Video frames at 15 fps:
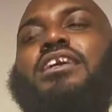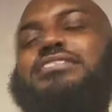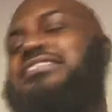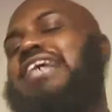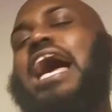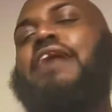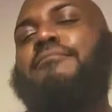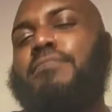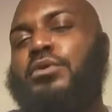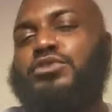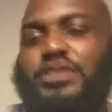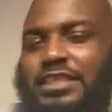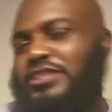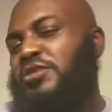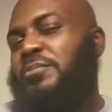top most
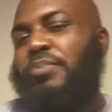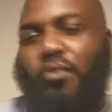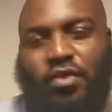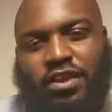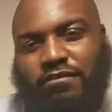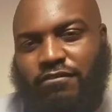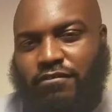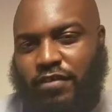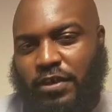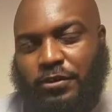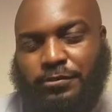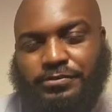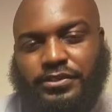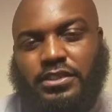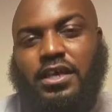disappointing
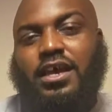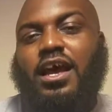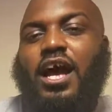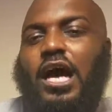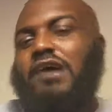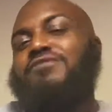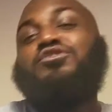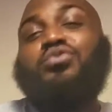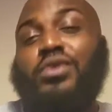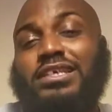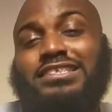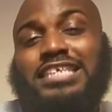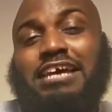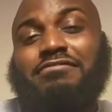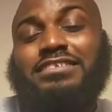films of
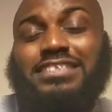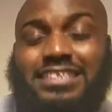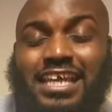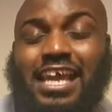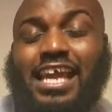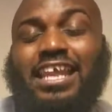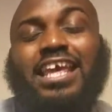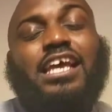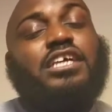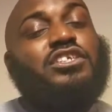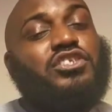2017.